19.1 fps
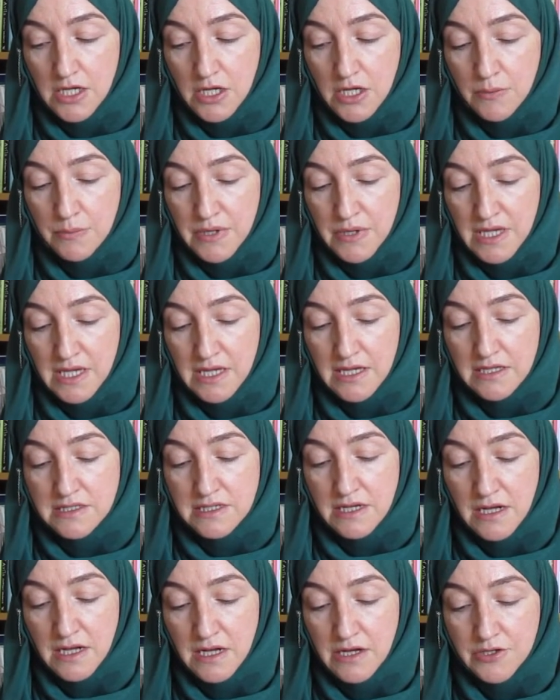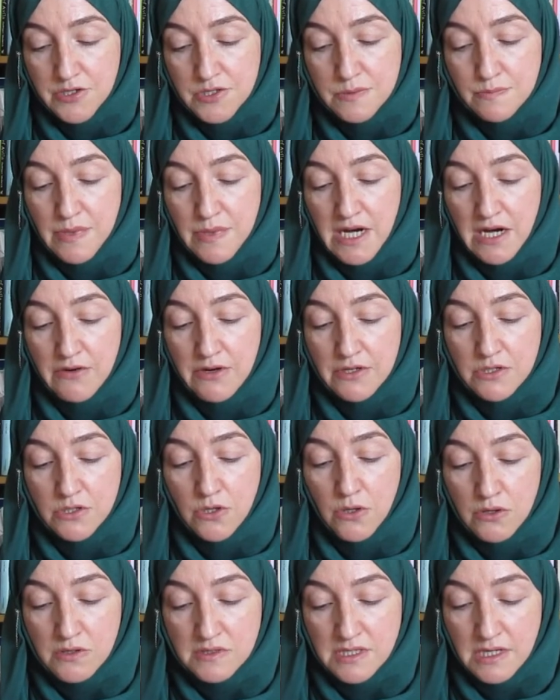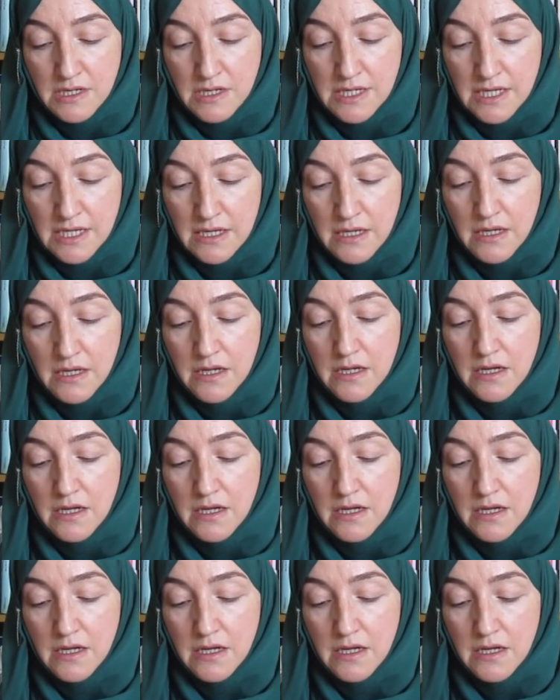appear to us paradoxically